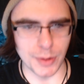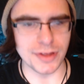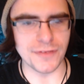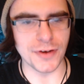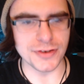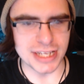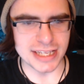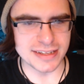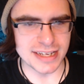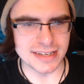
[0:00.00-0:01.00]
with your first
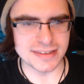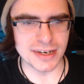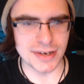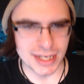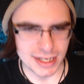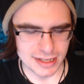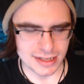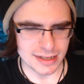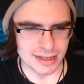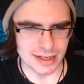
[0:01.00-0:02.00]
instinct, Siri.
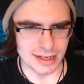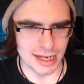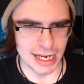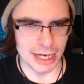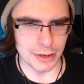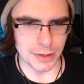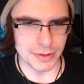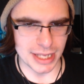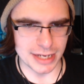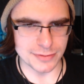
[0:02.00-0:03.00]
I agree with
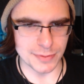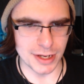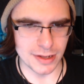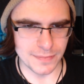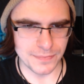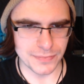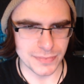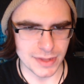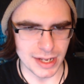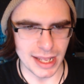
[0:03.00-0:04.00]
that as well.
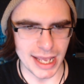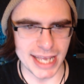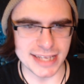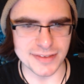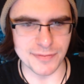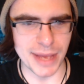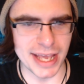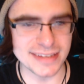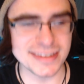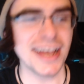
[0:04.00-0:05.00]
Ace of
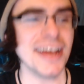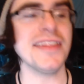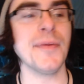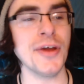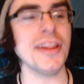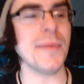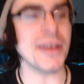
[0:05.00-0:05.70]
base. Wouldn't that be